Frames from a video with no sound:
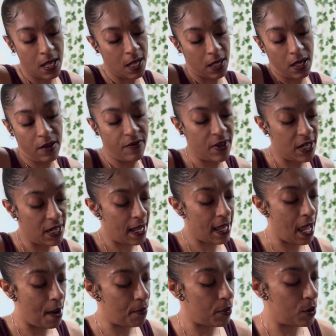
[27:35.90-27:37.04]
Get rid of that
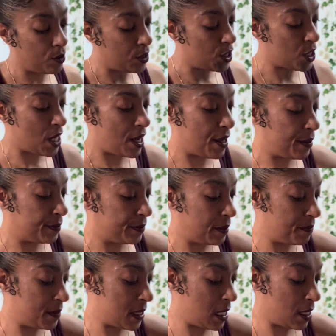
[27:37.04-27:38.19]
Capricorn child. I'm
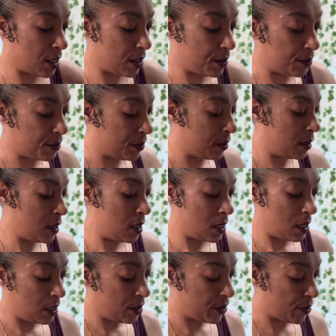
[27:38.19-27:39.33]
telling you.
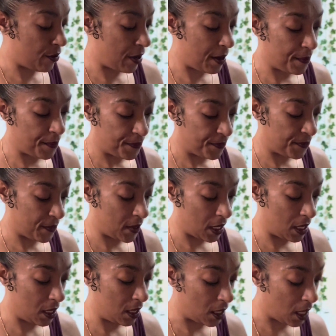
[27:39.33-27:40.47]
3.
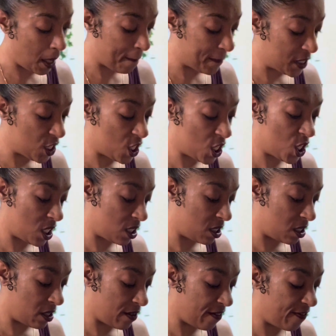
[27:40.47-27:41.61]
Look. Magician.
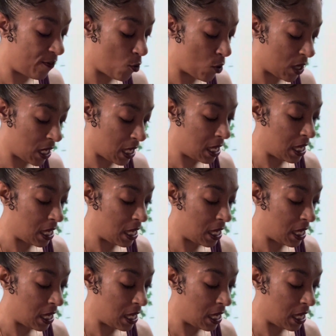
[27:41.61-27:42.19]
40.